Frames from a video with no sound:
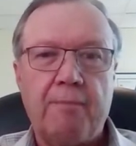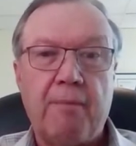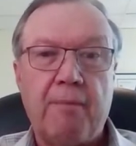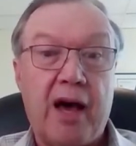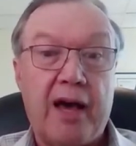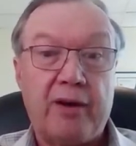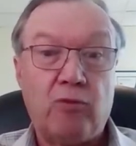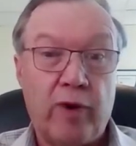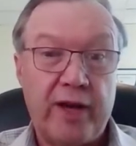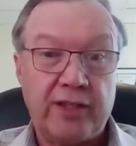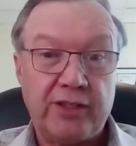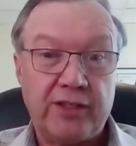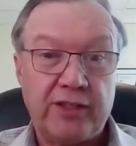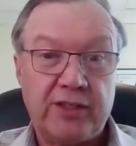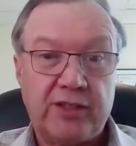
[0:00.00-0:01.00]
mine
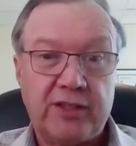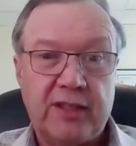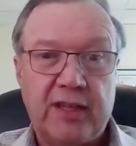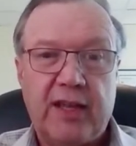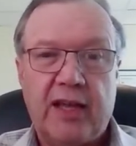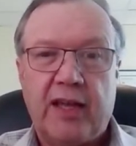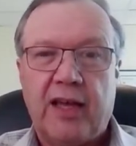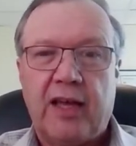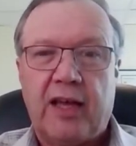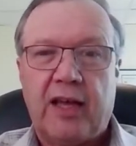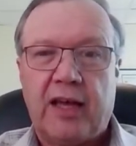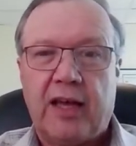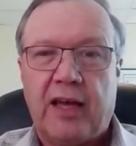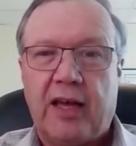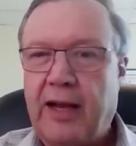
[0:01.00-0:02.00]
wastes.
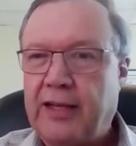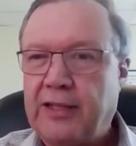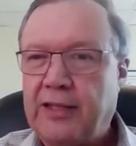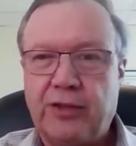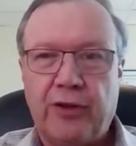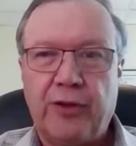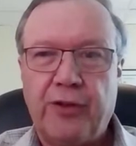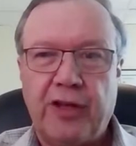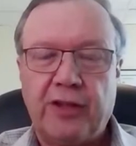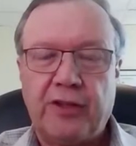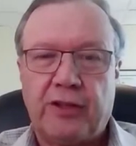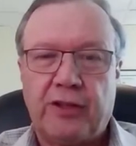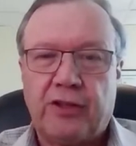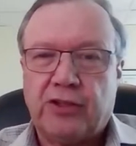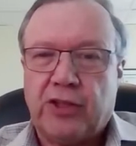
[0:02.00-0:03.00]
And I still think
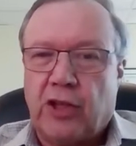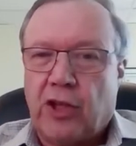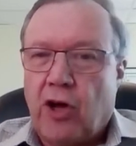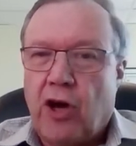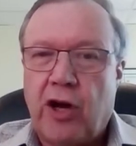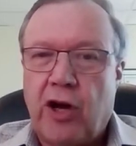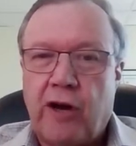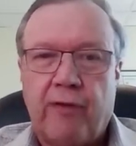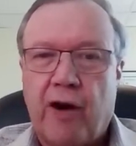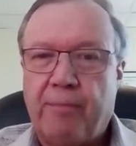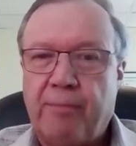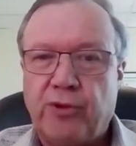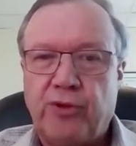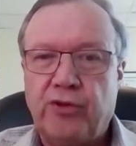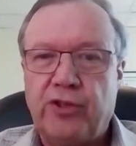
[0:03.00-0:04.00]
there's a lot of
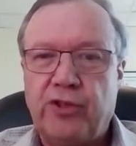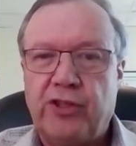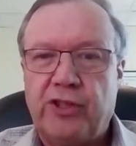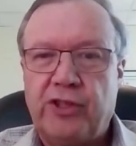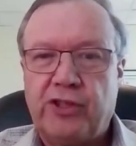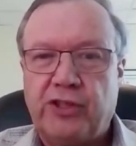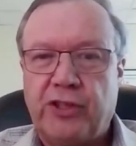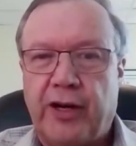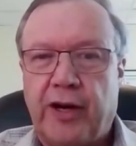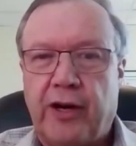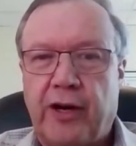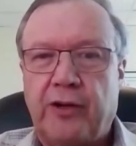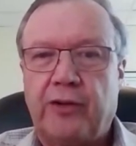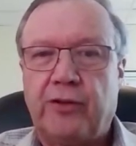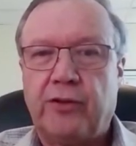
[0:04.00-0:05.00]
opportunities
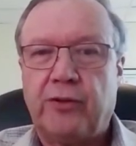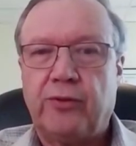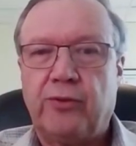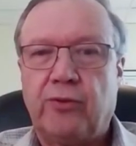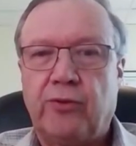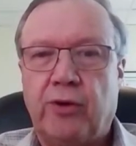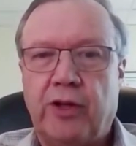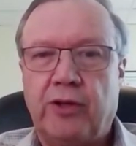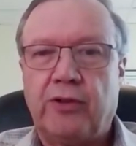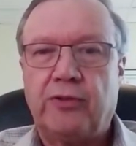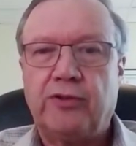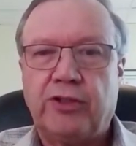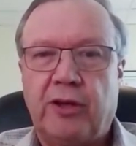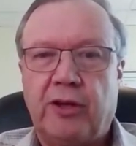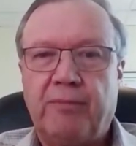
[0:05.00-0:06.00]
there to uh,
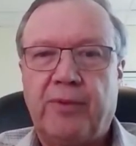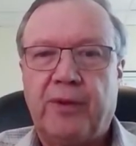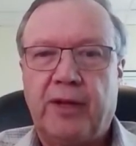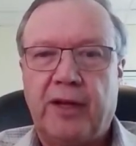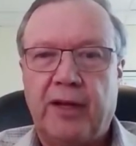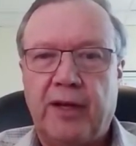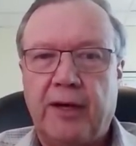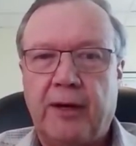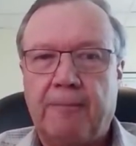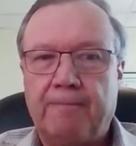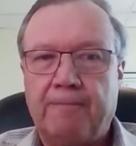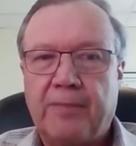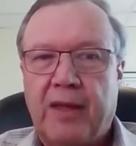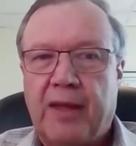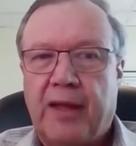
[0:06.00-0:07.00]
do something
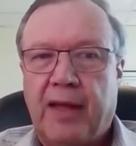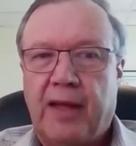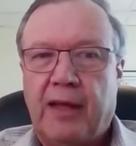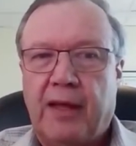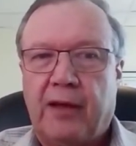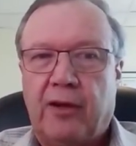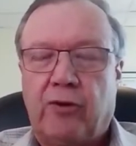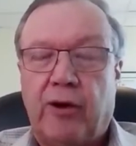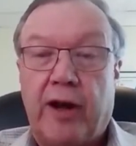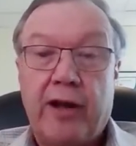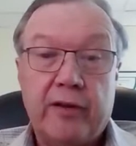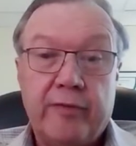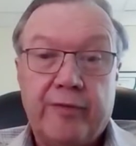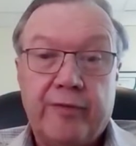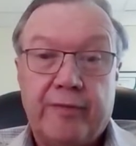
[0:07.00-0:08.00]
um,
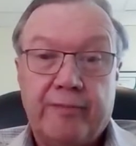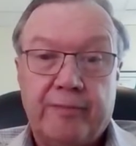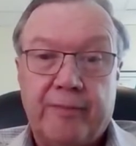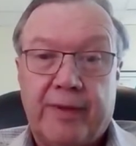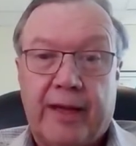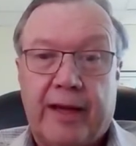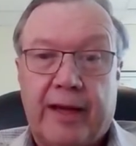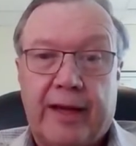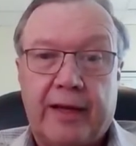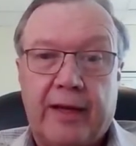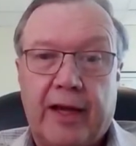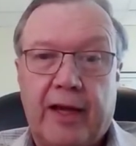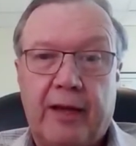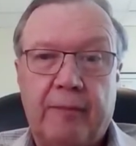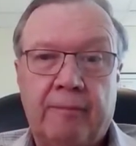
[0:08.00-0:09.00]
creative that
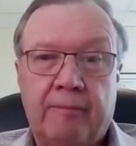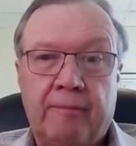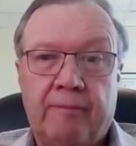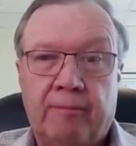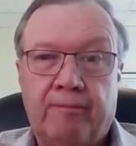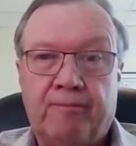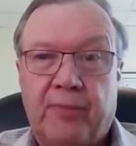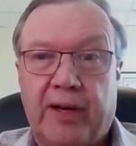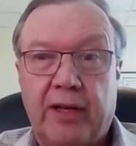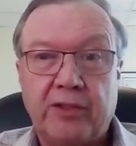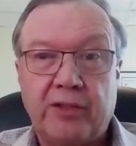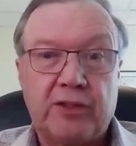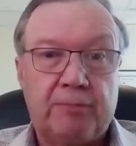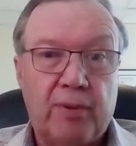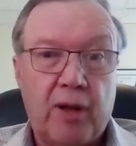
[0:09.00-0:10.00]
can bring a
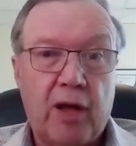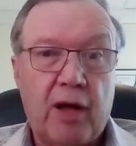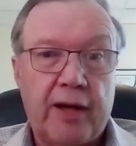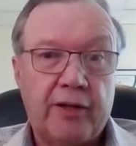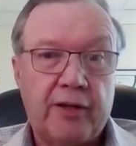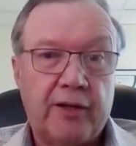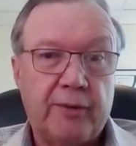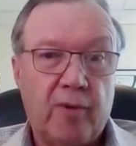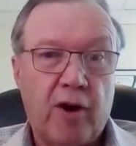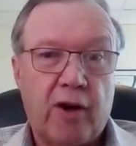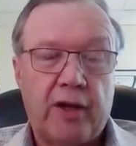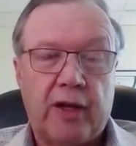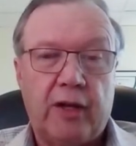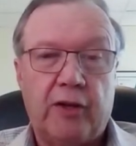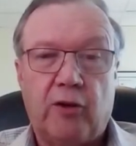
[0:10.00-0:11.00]
supply to
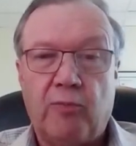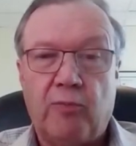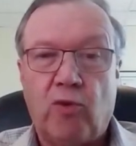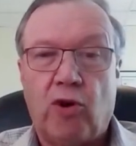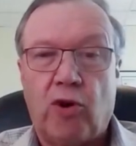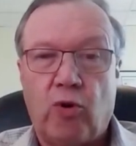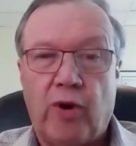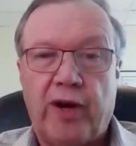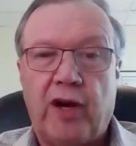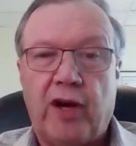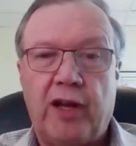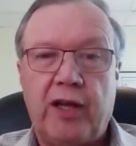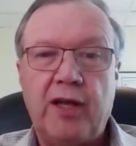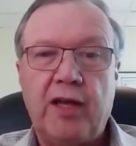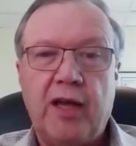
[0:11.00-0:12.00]
market a little more
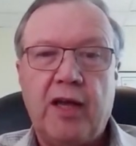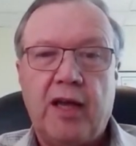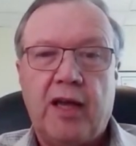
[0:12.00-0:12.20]
quickly